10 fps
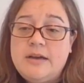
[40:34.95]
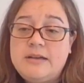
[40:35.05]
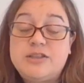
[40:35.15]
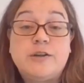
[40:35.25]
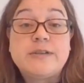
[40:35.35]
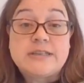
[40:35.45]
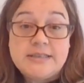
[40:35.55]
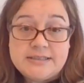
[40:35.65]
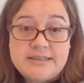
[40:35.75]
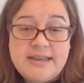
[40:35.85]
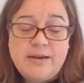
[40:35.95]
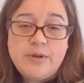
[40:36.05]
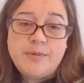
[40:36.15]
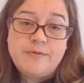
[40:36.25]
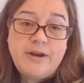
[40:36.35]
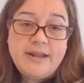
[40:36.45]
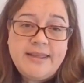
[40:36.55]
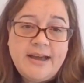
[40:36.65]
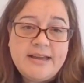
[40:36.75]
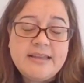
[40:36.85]
services and how we provide
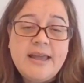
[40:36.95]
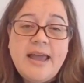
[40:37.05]
that.